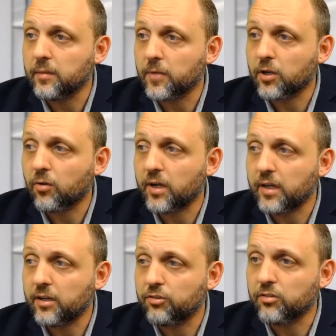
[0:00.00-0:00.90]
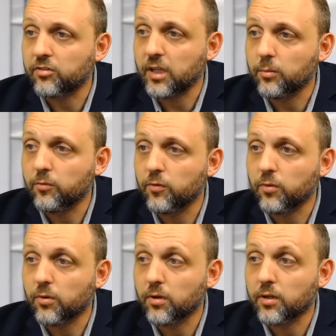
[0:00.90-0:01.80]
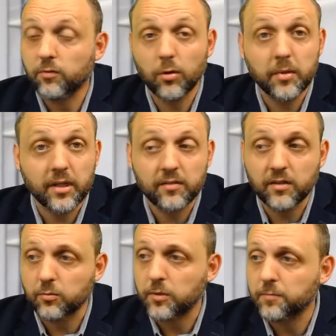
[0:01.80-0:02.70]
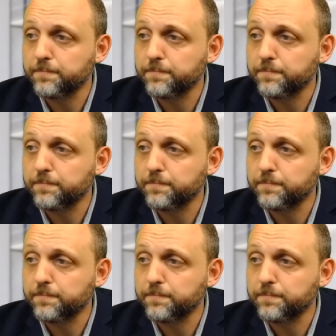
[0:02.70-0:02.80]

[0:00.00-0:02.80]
accreditation scheme for conformity assessment.